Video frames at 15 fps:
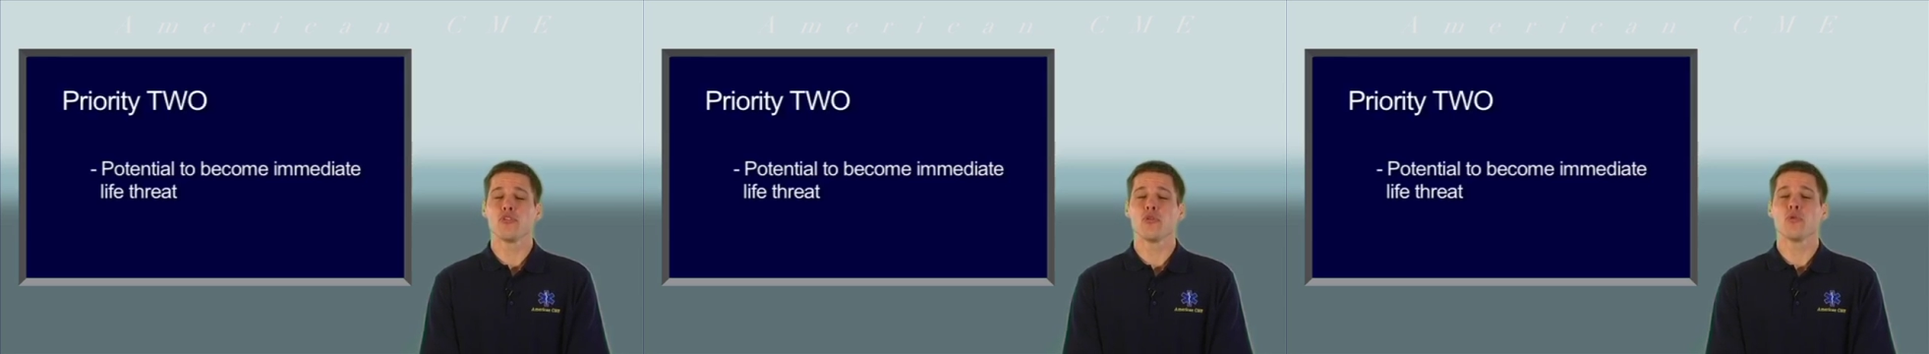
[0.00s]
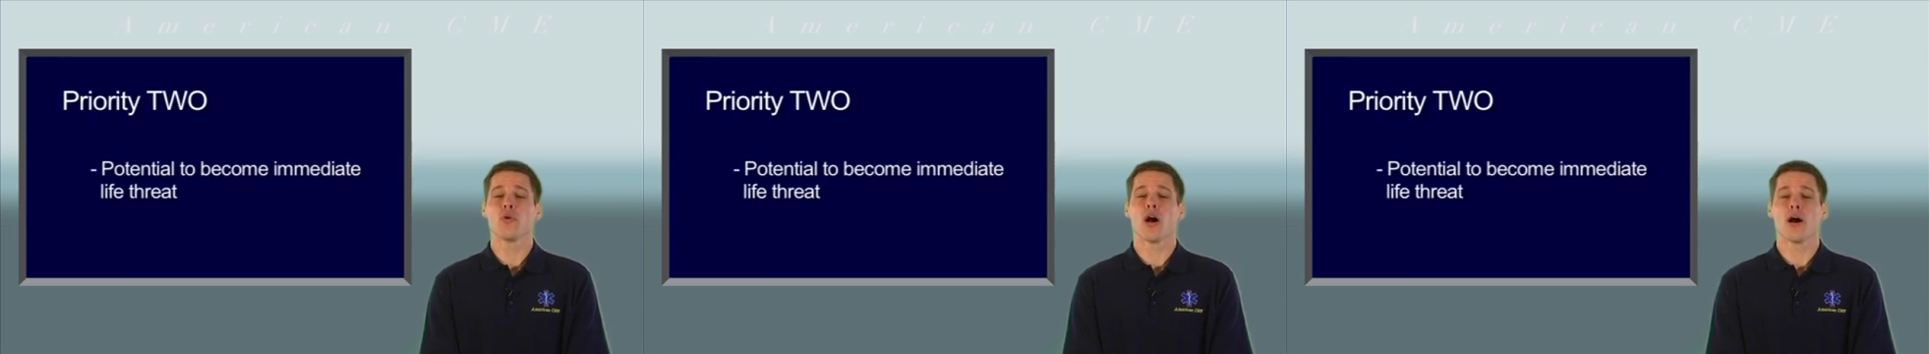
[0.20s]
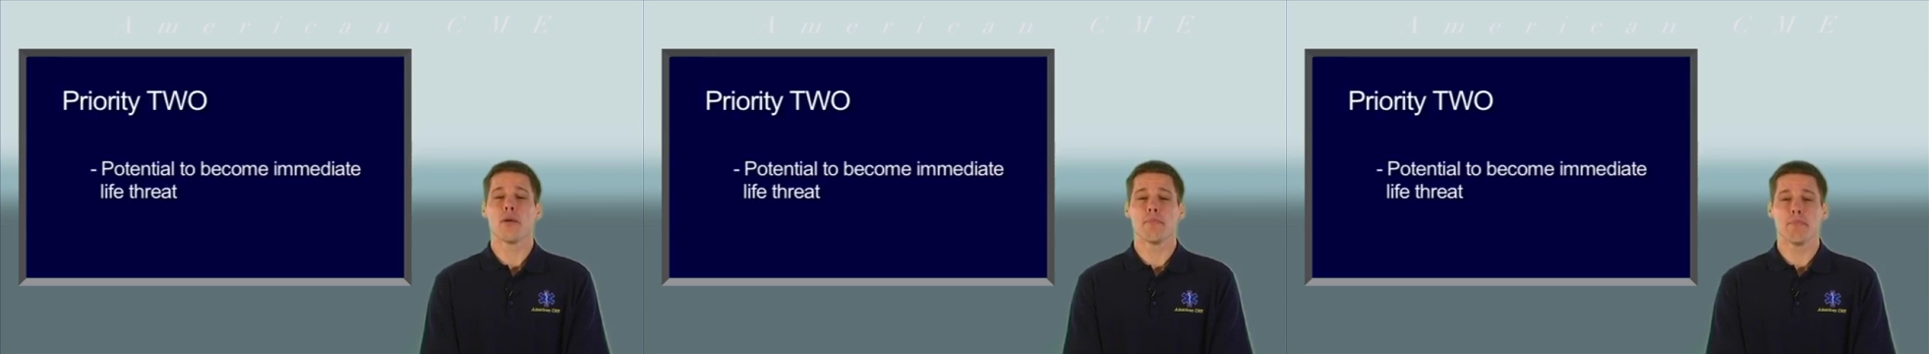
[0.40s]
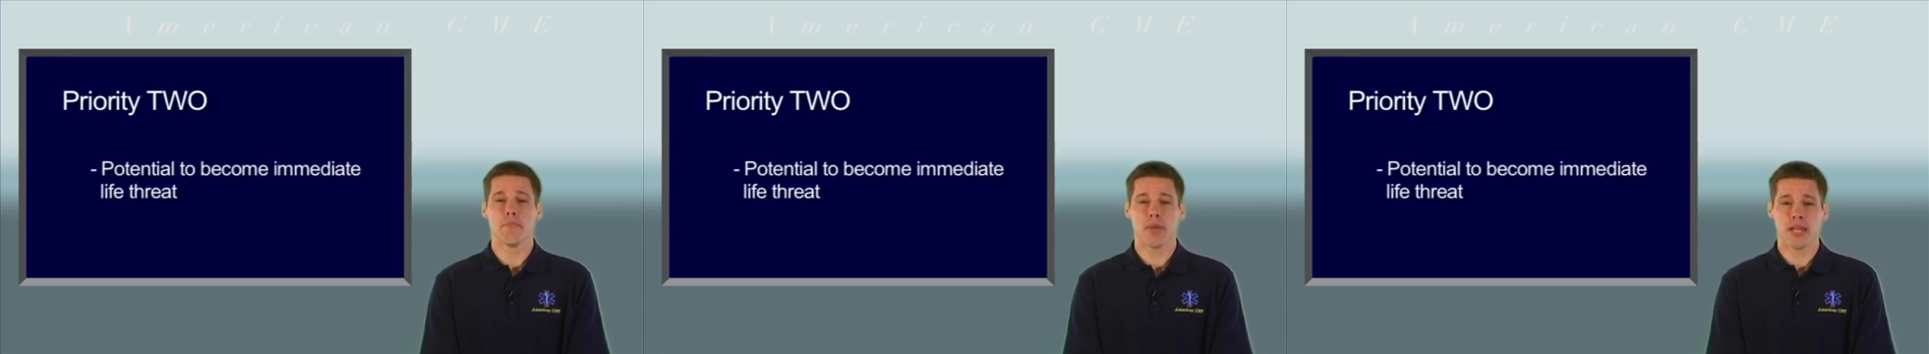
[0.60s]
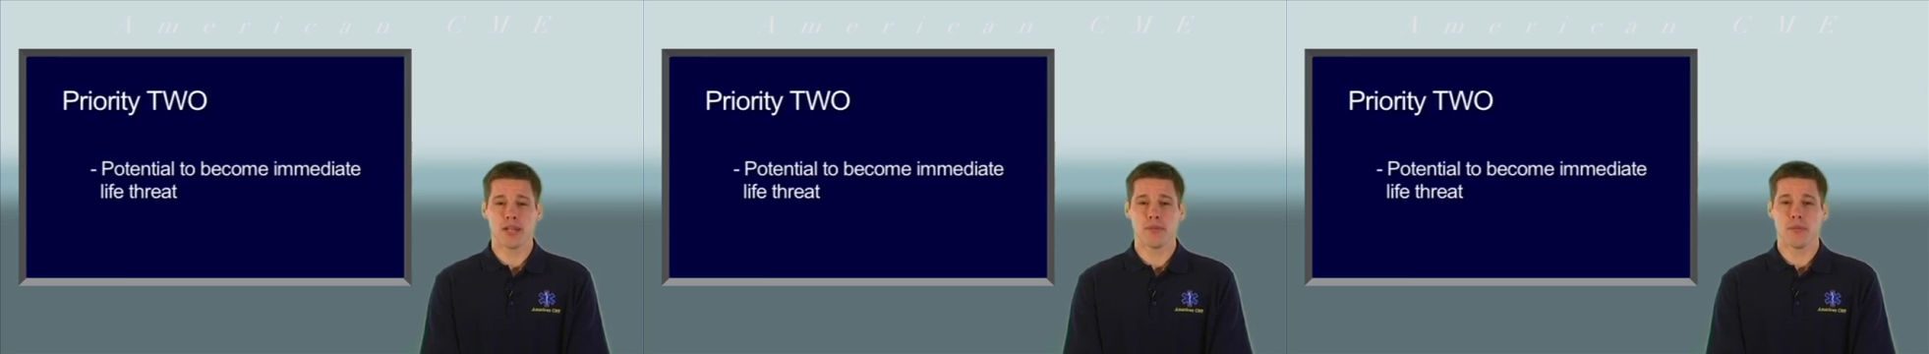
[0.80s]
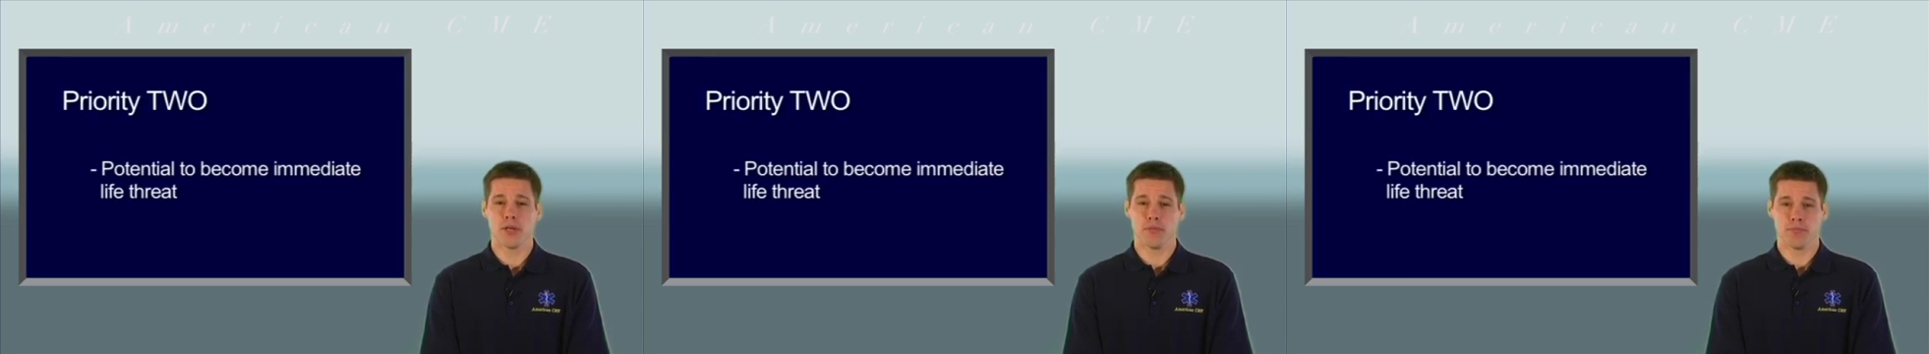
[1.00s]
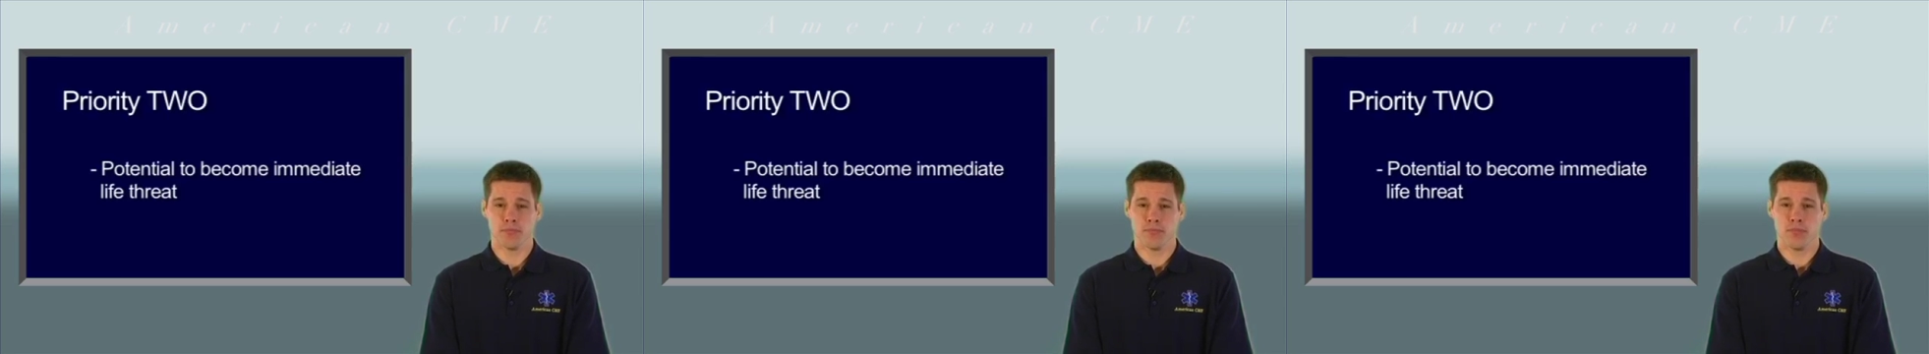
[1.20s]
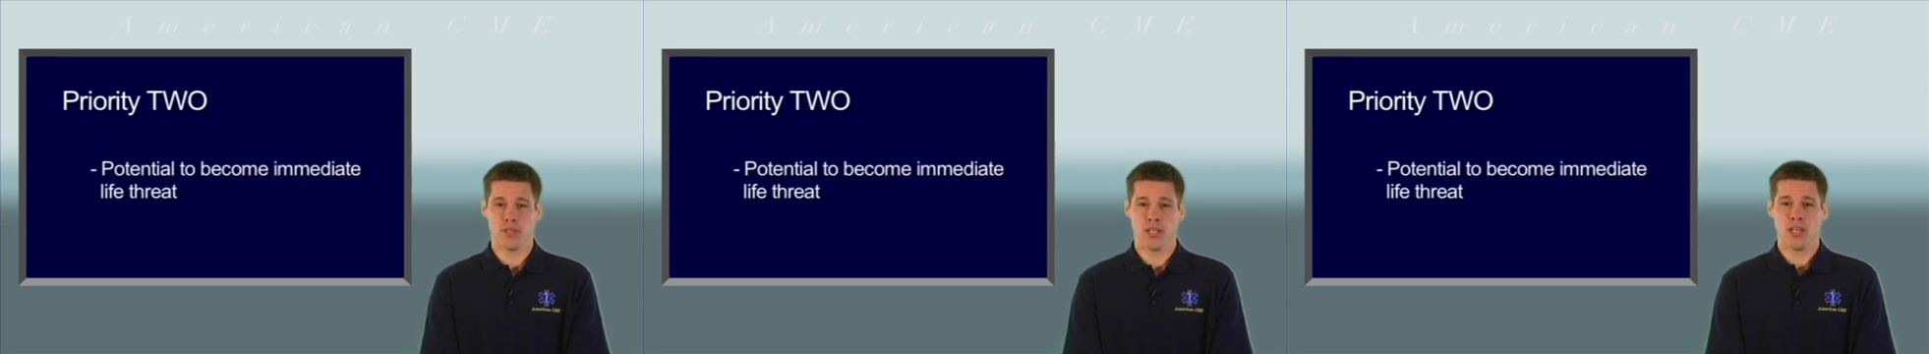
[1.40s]
to a minimum.
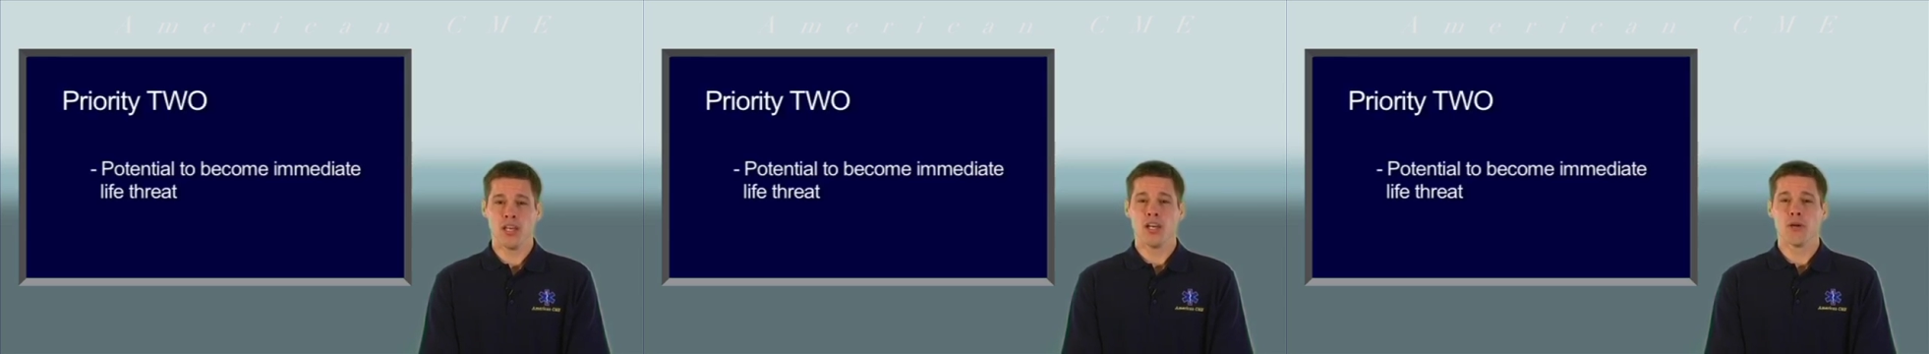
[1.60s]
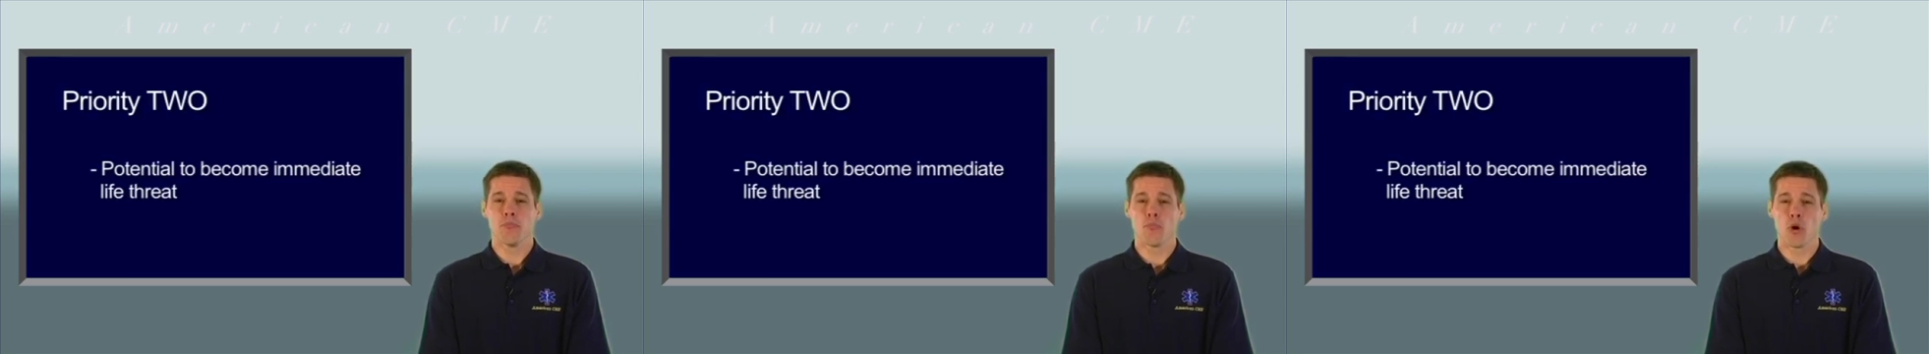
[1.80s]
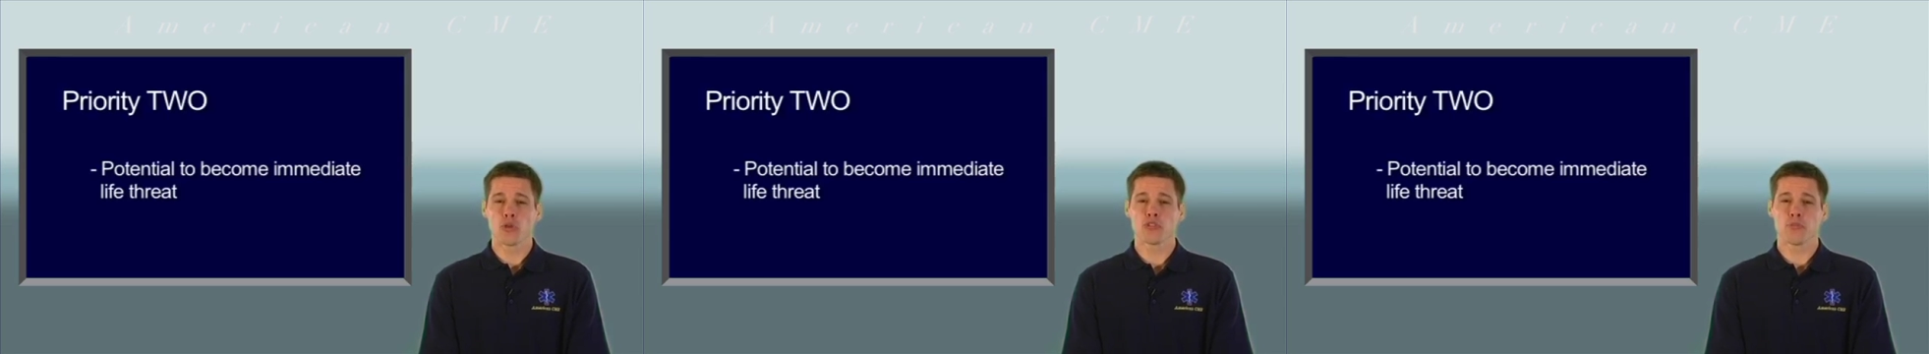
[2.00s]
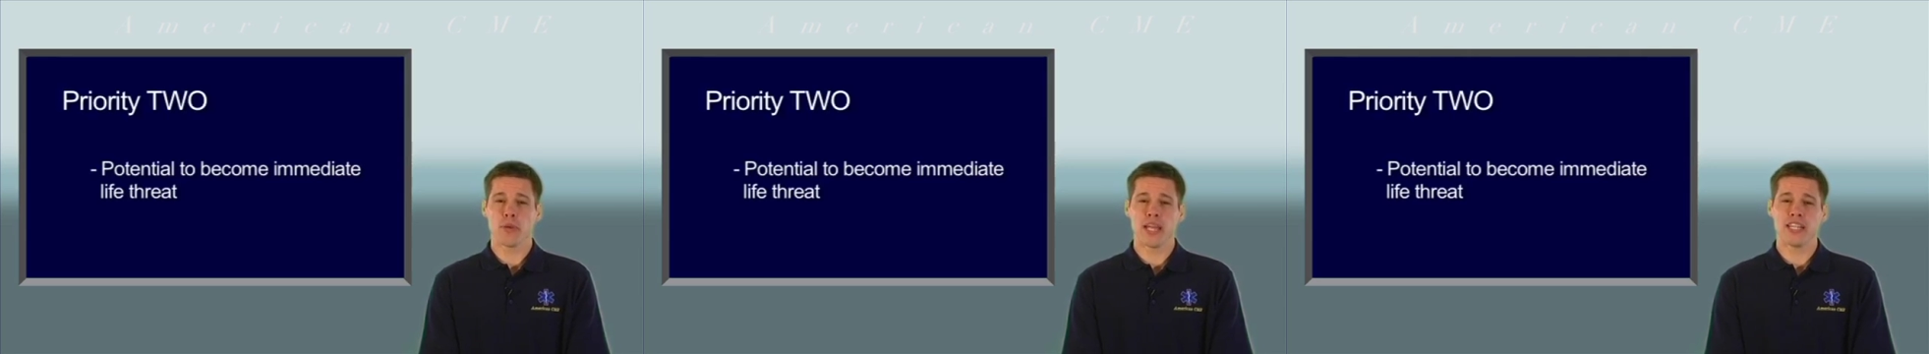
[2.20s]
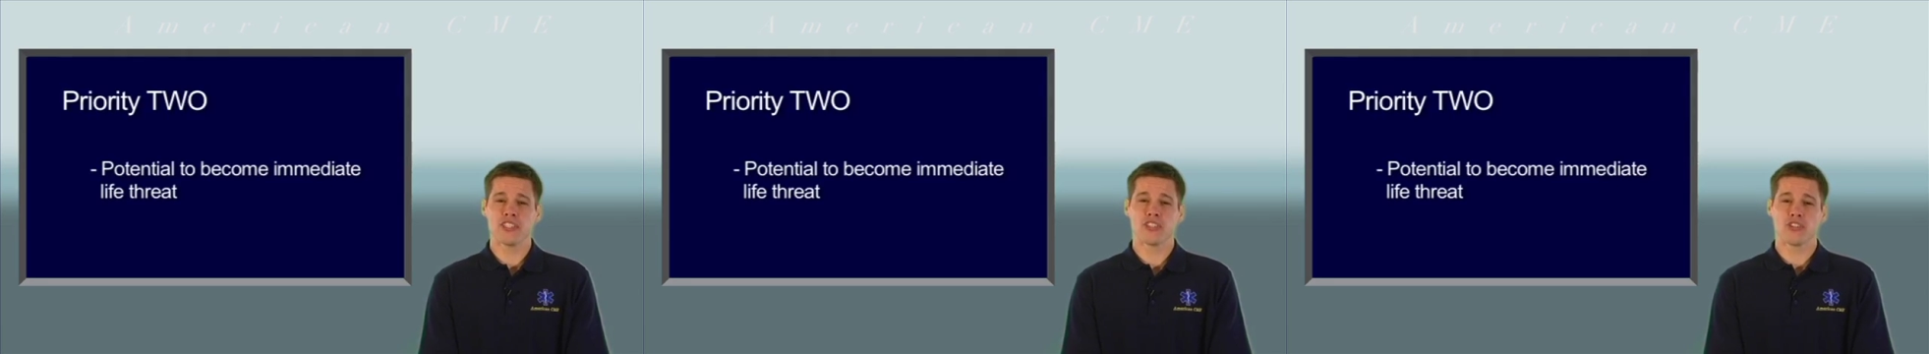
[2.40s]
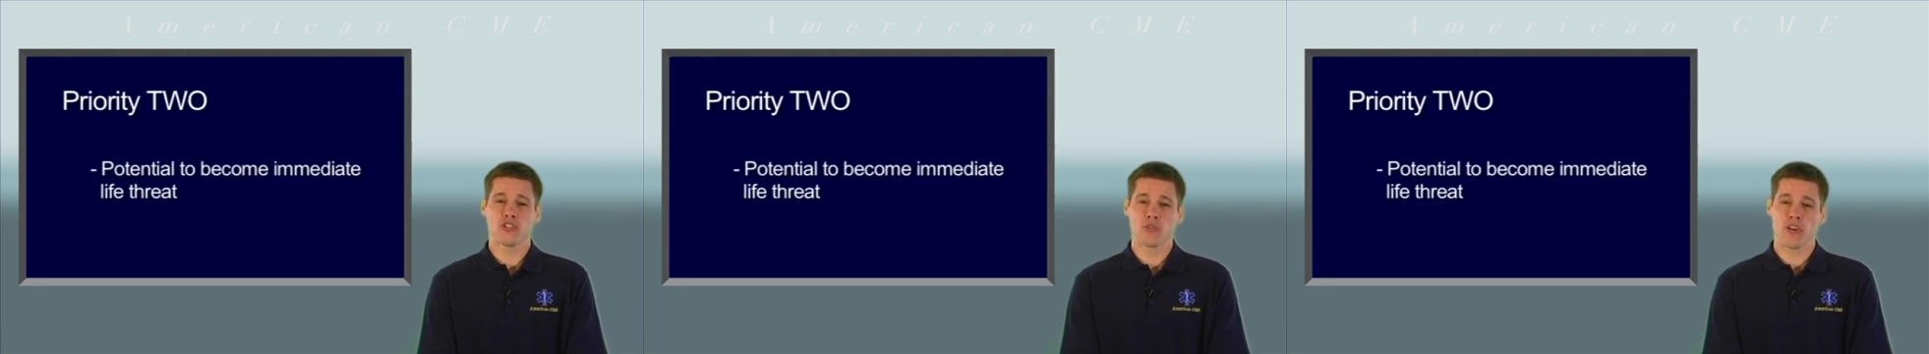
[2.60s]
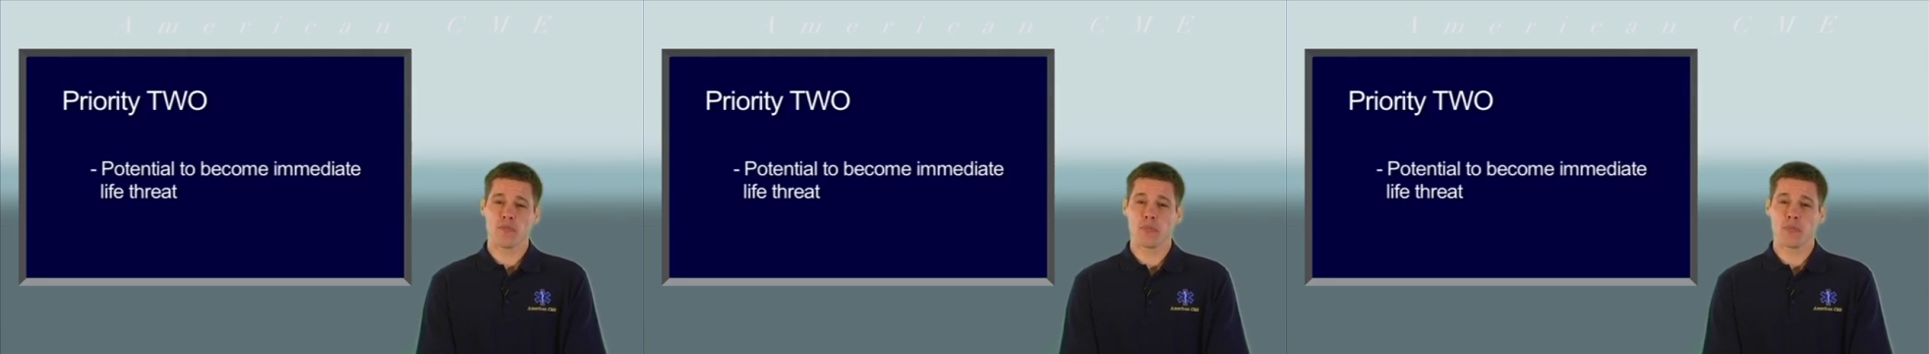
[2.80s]
Most patients